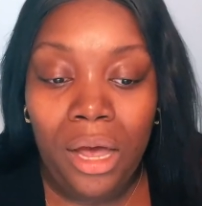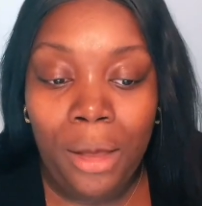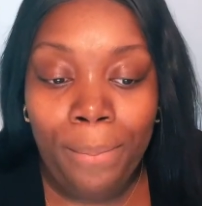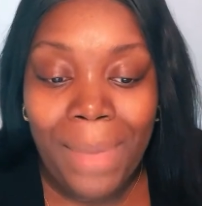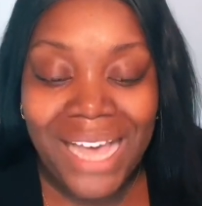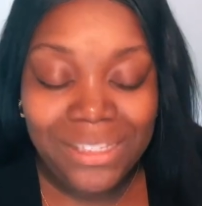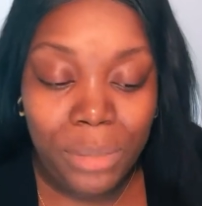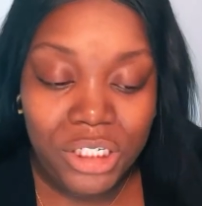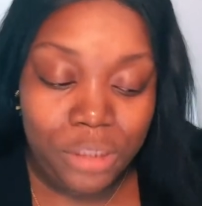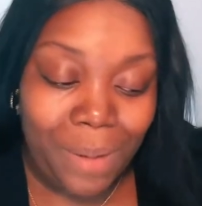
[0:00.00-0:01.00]
as
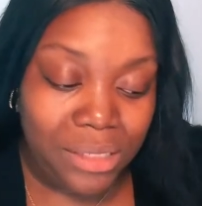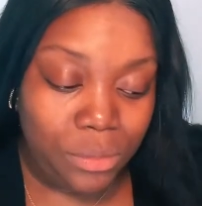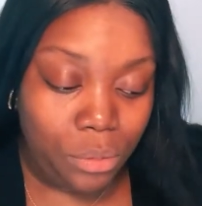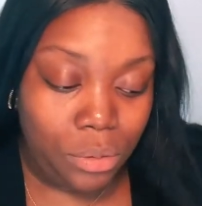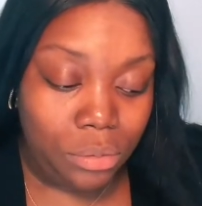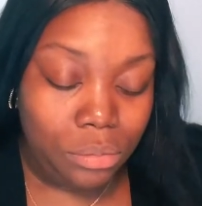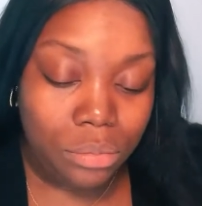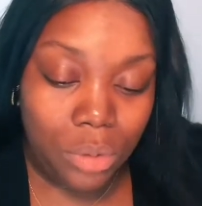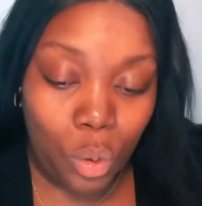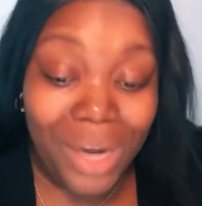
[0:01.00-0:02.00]
much as possible,
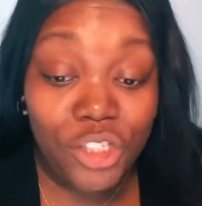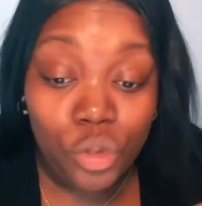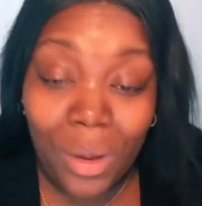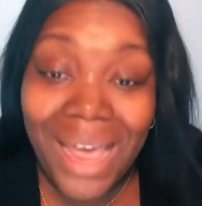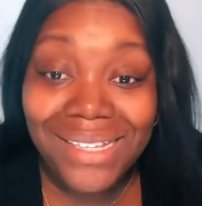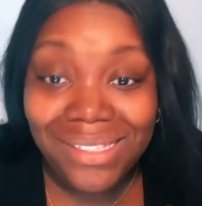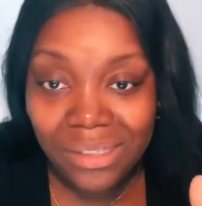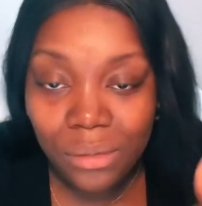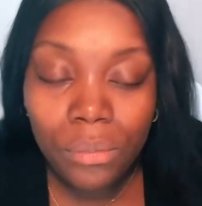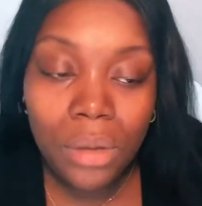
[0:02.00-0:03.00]
or
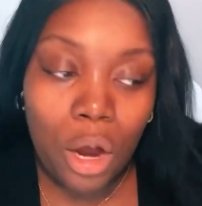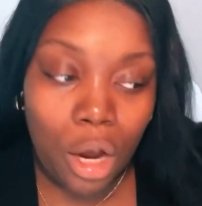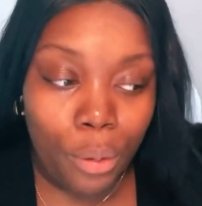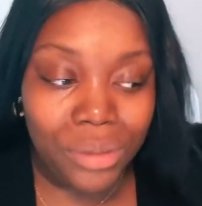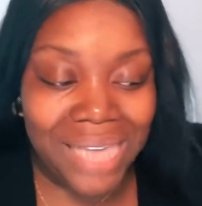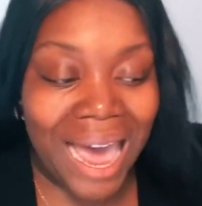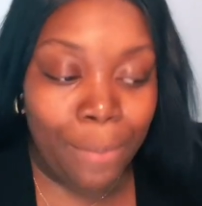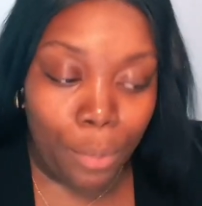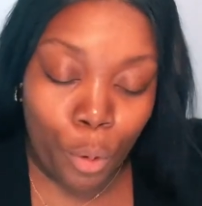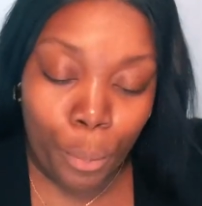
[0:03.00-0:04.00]
as
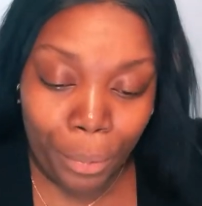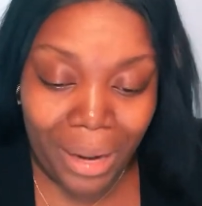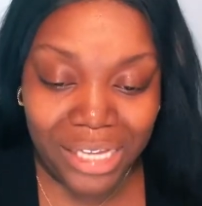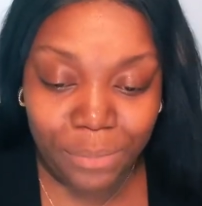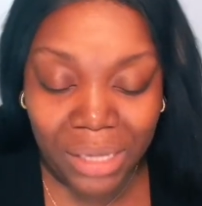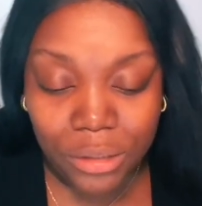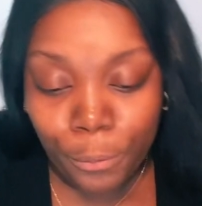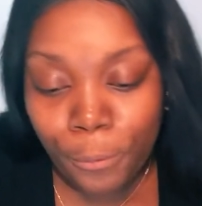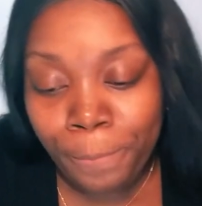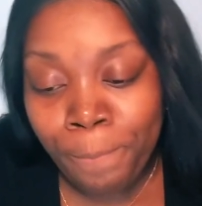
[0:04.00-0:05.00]
time appropriate as
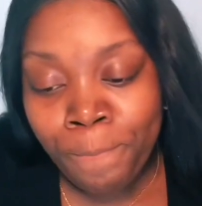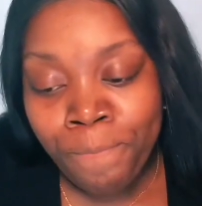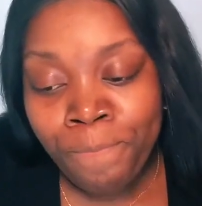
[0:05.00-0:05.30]
possible.